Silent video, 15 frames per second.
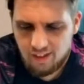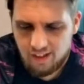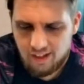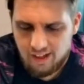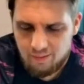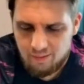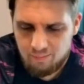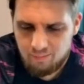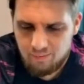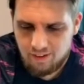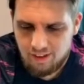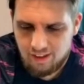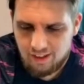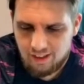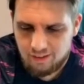It
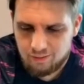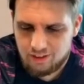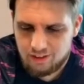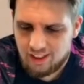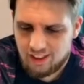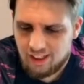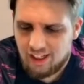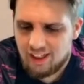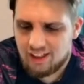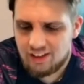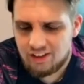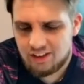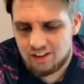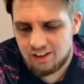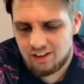was
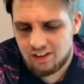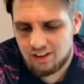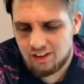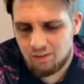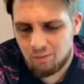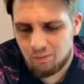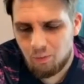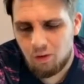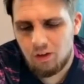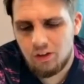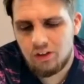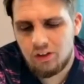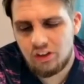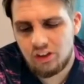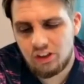asked,
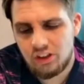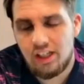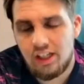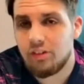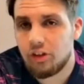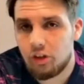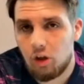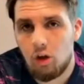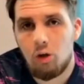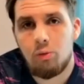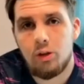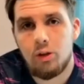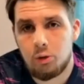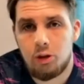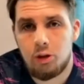was sevens
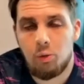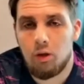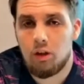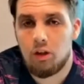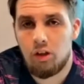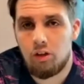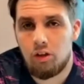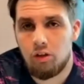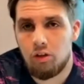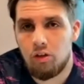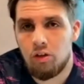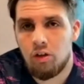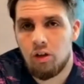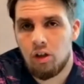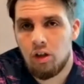always what you wanted to do,
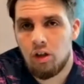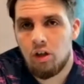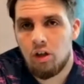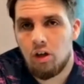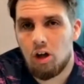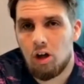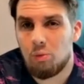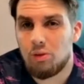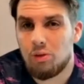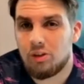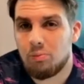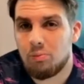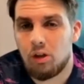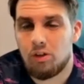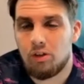or was
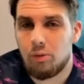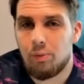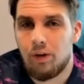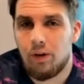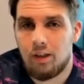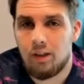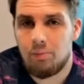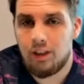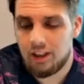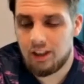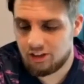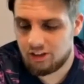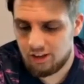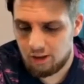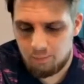it more of a plan B?
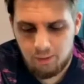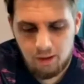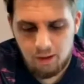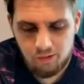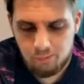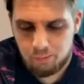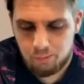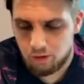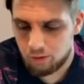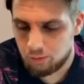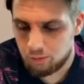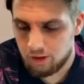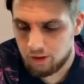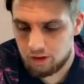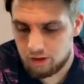It's a bit of a brutal
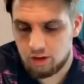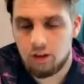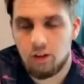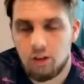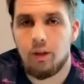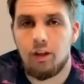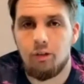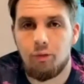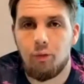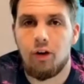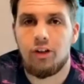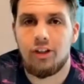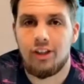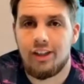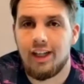question, the way they've
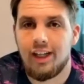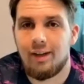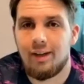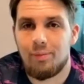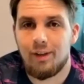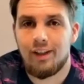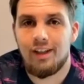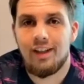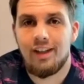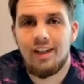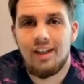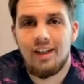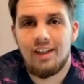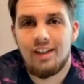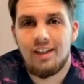worded that, but
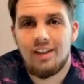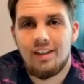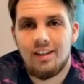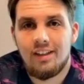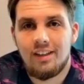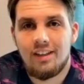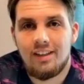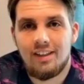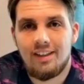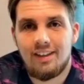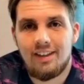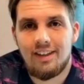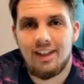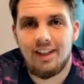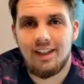
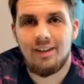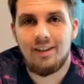yeah.